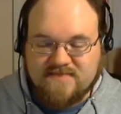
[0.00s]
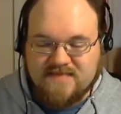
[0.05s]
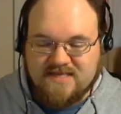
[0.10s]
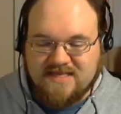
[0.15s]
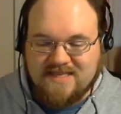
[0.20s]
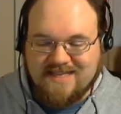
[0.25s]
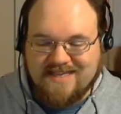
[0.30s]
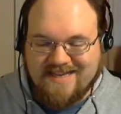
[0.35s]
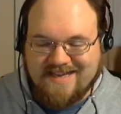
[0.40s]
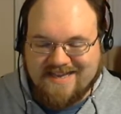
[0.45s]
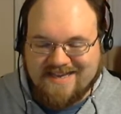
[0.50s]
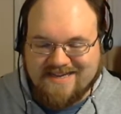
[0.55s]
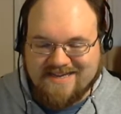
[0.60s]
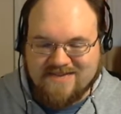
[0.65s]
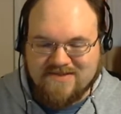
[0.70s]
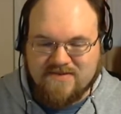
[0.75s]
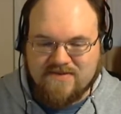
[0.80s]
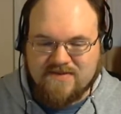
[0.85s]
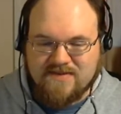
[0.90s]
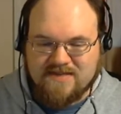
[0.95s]
And
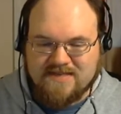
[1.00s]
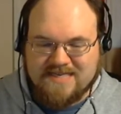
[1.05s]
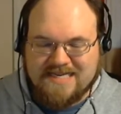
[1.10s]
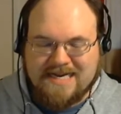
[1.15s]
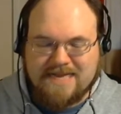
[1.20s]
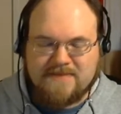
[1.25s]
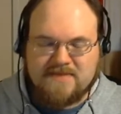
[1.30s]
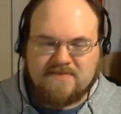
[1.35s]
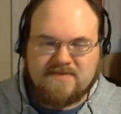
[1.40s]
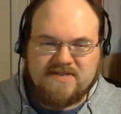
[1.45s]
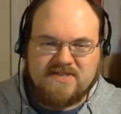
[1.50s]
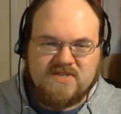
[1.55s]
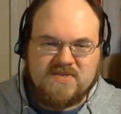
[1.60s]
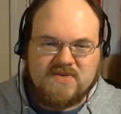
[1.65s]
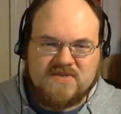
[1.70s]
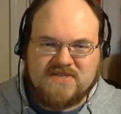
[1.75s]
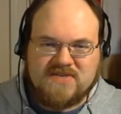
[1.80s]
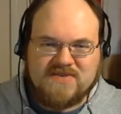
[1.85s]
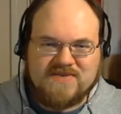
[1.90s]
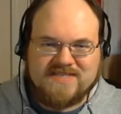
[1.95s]
other than Topspin and
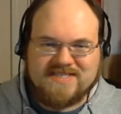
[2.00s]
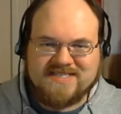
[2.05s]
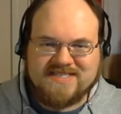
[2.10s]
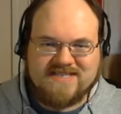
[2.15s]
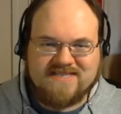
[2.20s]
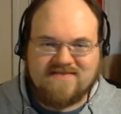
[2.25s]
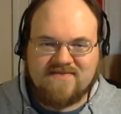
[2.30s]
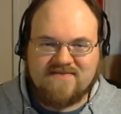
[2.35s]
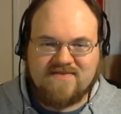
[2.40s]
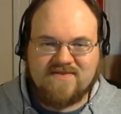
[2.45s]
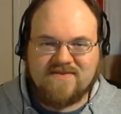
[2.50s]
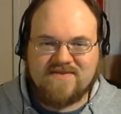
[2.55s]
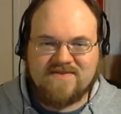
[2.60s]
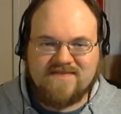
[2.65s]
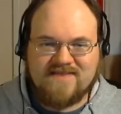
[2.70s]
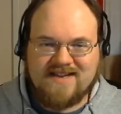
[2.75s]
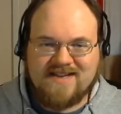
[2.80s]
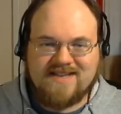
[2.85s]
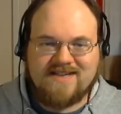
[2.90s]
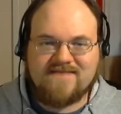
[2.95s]
Twin Twist, I've never heard of
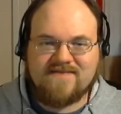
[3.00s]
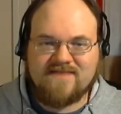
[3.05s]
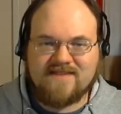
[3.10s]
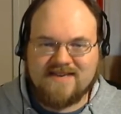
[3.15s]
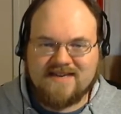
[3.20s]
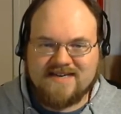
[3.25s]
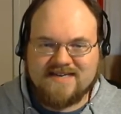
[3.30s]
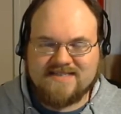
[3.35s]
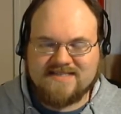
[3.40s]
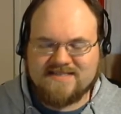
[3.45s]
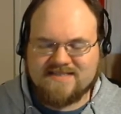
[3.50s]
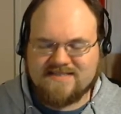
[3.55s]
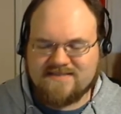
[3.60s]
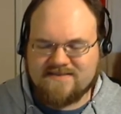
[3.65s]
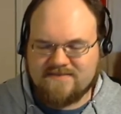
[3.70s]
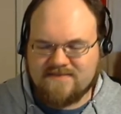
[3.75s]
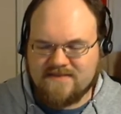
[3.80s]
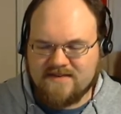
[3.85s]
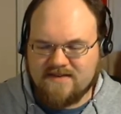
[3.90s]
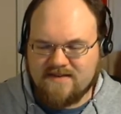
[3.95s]
any of the guys in it.
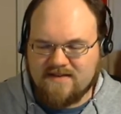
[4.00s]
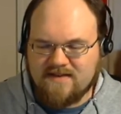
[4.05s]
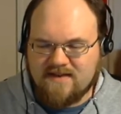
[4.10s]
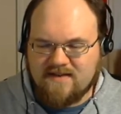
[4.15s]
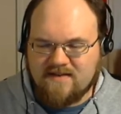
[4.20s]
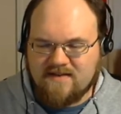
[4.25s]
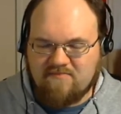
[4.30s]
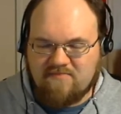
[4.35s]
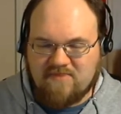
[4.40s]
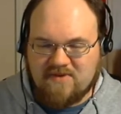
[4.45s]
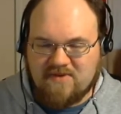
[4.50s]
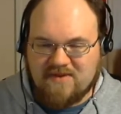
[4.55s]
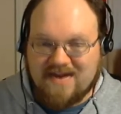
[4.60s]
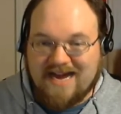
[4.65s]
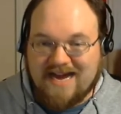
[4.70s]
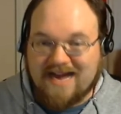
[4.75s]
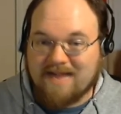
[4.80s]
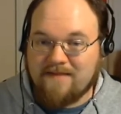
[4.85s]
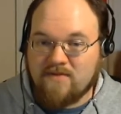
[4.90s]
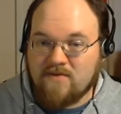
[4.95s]
But
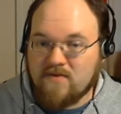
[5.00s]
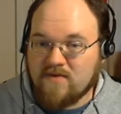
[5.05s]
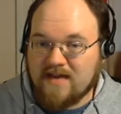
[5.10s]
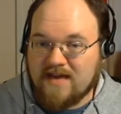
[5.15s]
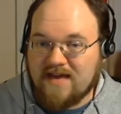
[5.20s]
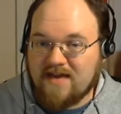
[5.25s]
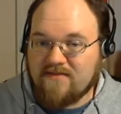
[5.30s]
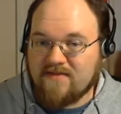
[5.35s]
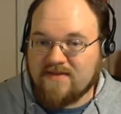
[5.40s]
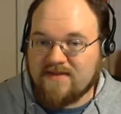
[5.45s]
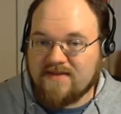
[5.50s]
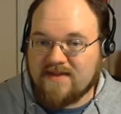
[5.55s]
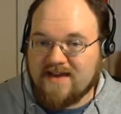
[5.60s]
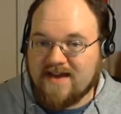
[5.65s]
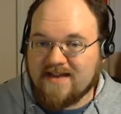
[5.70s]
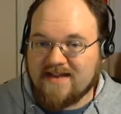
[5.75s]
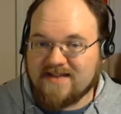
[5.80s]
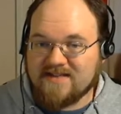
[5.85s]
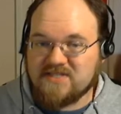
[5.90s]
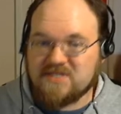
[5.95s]
I'm okay with
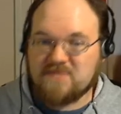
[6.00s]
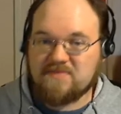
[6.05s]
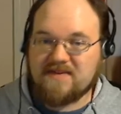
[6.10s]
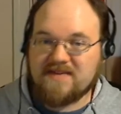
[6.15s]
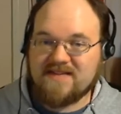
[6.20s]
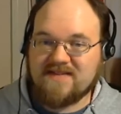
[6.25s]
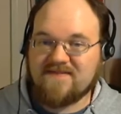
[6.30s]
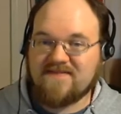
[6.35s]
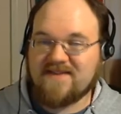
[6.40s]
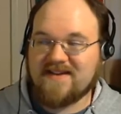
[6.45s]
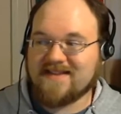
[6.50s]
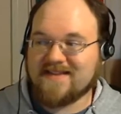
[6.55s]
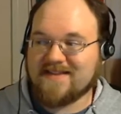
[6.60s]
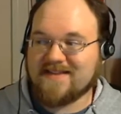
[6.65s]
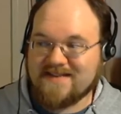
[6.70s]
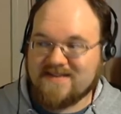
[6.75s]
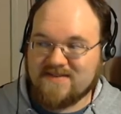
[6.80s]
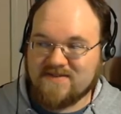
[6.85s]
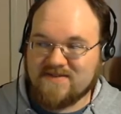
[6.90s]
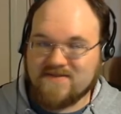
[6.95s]
that, and despite the fact that
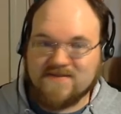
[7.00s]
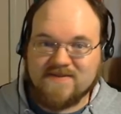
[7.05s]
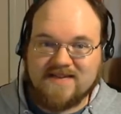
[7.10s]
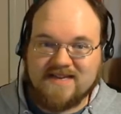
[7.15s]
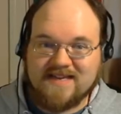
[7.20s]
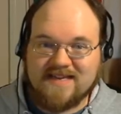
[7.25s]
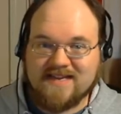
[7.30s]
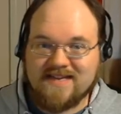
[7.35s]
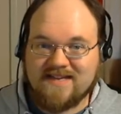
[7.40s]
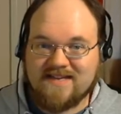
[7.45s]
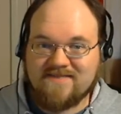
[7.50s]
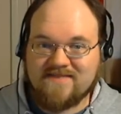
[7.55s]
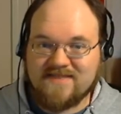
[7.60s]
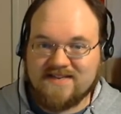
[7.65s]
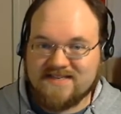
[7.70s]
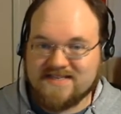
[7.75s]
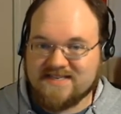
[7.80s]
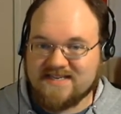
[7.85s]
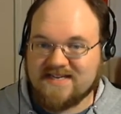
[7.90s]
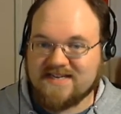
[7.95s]
I don't like any of the
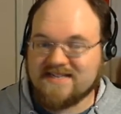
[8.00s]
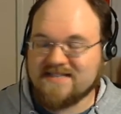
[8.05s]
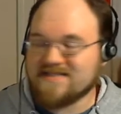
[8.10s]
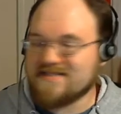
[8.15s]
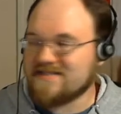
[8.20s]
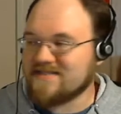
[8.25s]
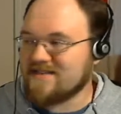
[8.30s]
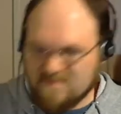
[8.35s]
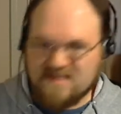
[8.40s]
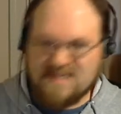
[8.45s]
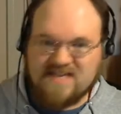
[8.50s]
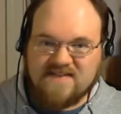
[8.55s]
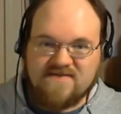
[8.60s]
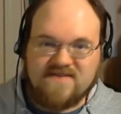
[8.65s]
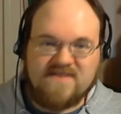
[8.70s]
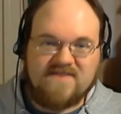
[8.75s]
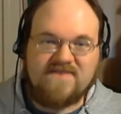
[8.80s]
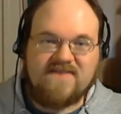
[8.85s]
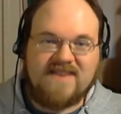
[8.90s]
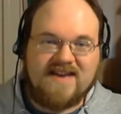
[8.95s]
designs, given
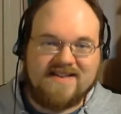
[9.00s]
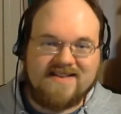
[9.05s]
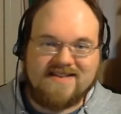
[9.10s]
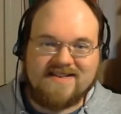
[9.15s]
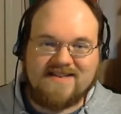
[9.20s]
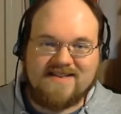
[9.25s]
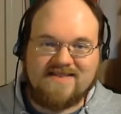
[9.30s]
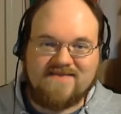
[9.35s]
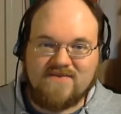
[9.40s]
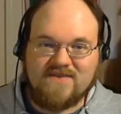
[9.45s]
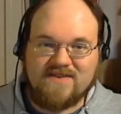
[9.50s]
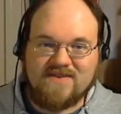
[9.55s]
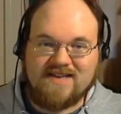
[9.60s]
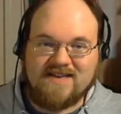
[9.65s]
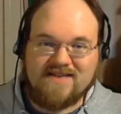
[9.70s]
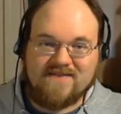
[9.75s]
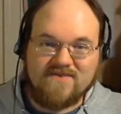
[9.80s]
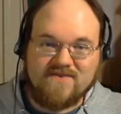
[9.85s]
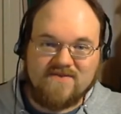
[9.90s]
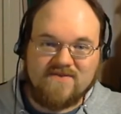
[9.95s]
the fact that I've only
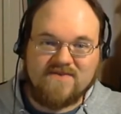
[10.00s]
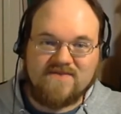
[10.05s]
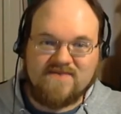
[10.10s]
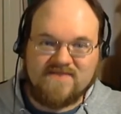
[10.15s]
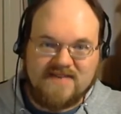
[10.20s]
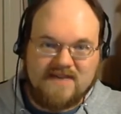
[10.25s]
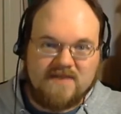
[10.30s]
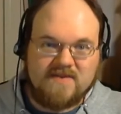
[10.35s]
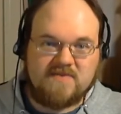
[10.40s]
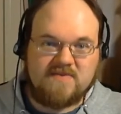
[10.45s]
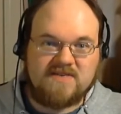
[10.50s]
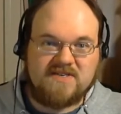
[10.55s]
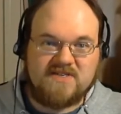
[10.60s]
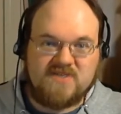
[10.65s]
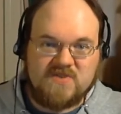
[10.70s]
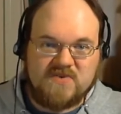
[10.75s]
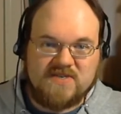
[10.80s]
ever heard of Topspin and Twin